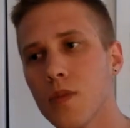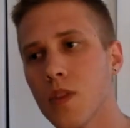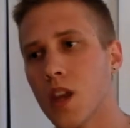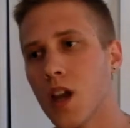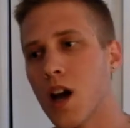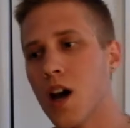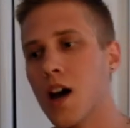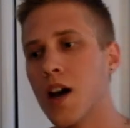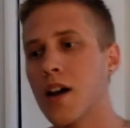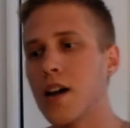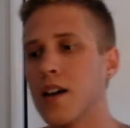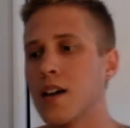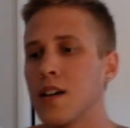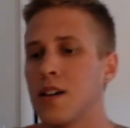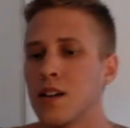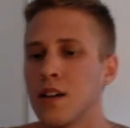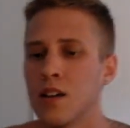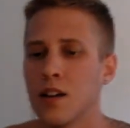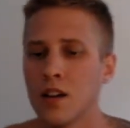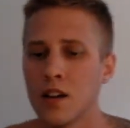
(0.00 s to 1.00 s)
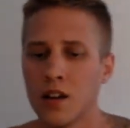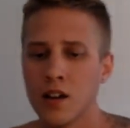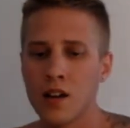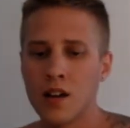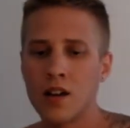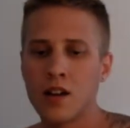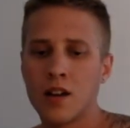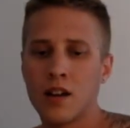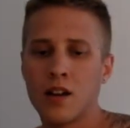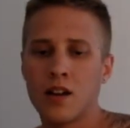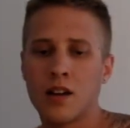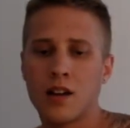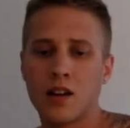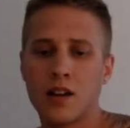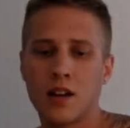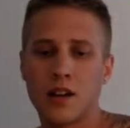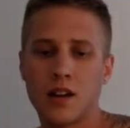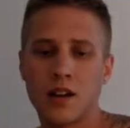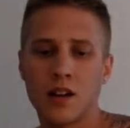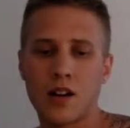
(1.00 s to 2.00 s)
I
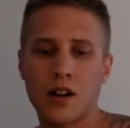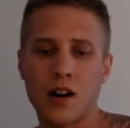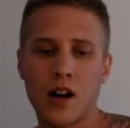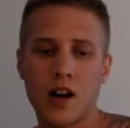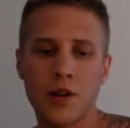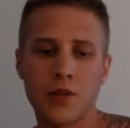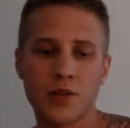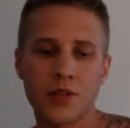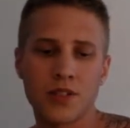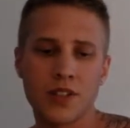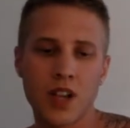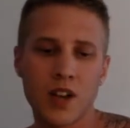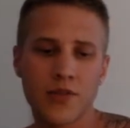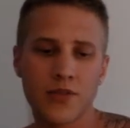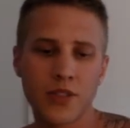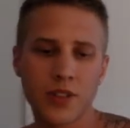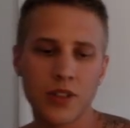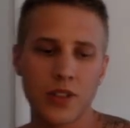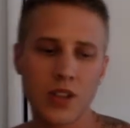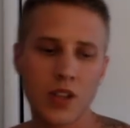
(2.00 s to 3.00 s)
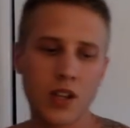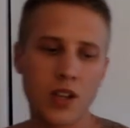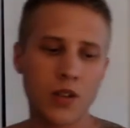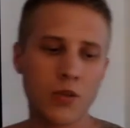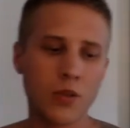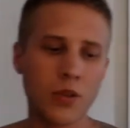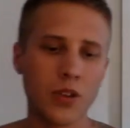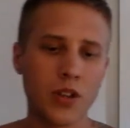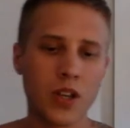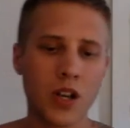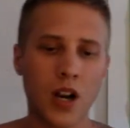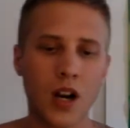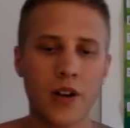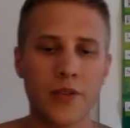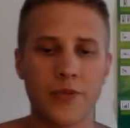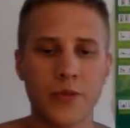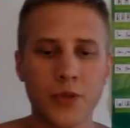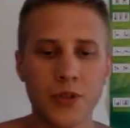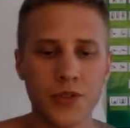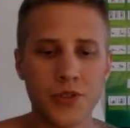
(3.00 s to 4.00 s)
was definitely really
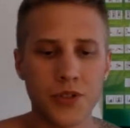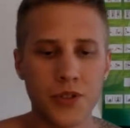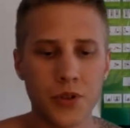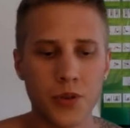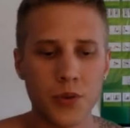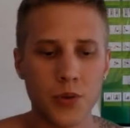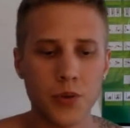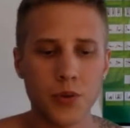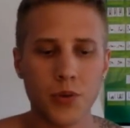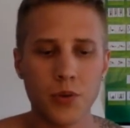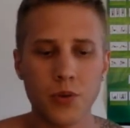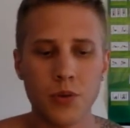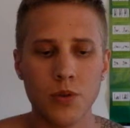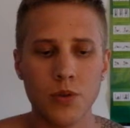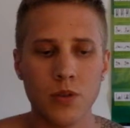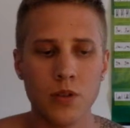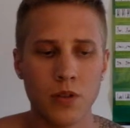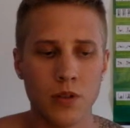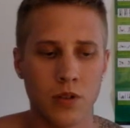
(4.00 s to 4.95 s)
careful to.